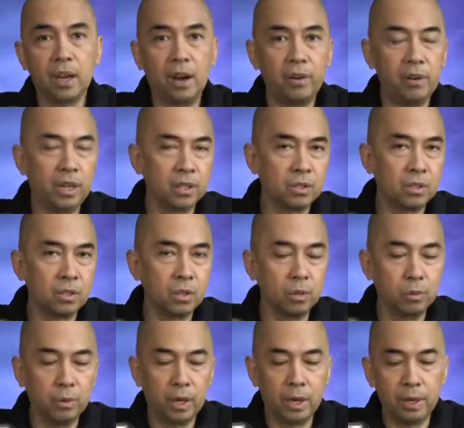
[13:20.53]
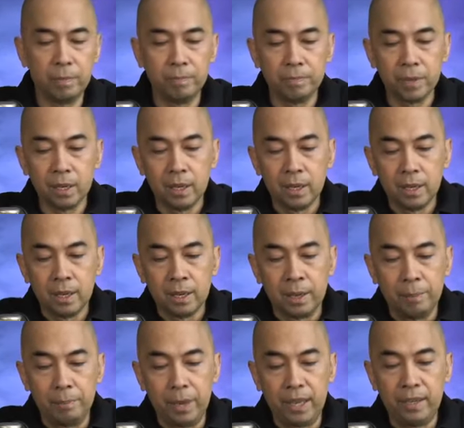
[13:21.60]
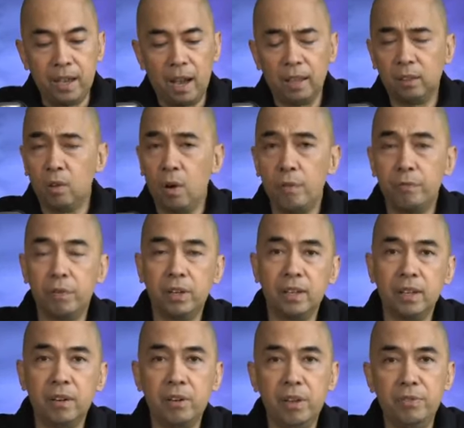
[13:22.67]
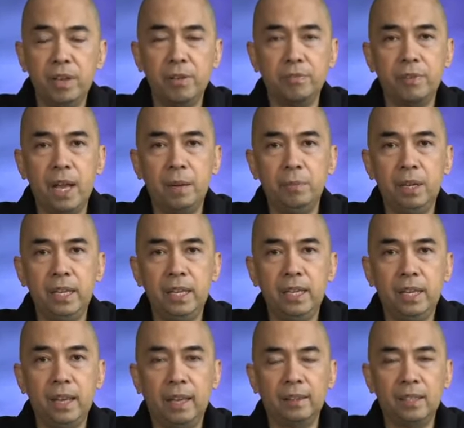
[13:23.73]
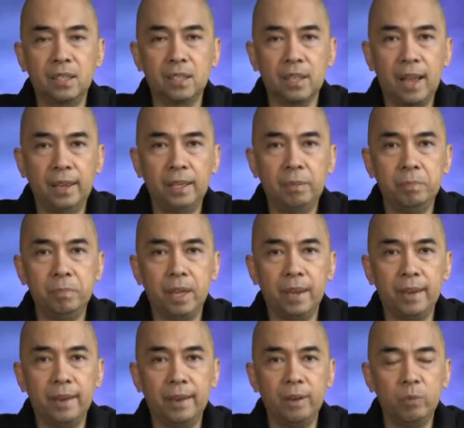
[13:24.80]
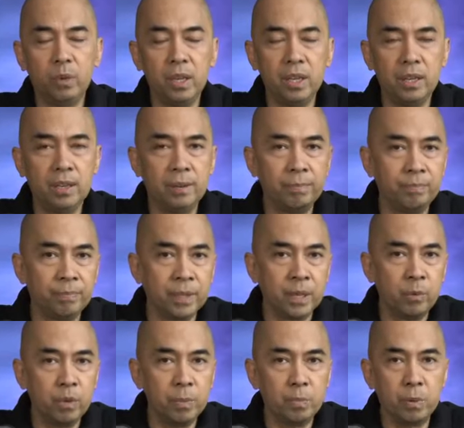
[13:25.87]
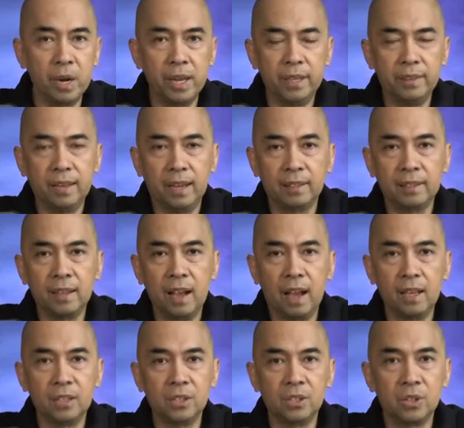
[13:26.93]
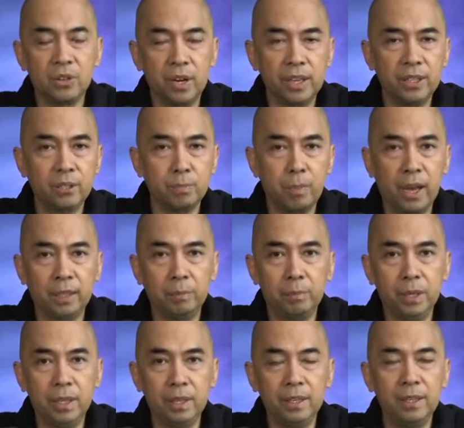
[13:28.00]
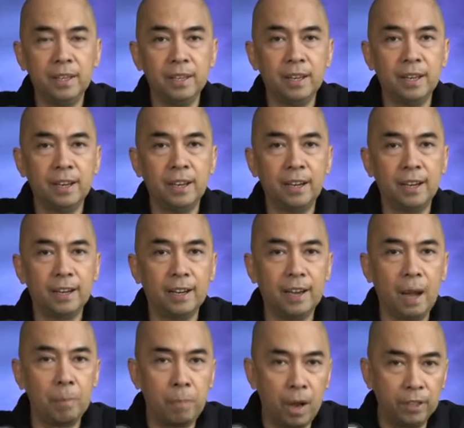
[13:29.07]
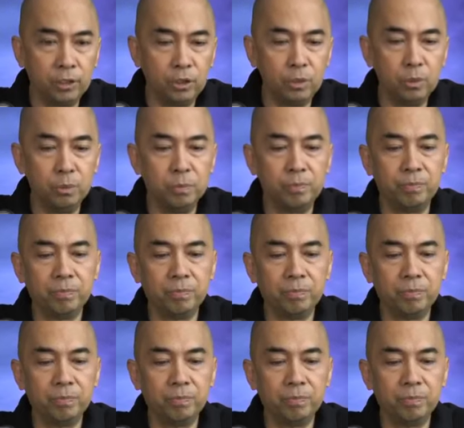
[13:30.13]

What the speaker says: arrest. So may God comfort the grieving family at this time, and we pray that God's grace might be upon you.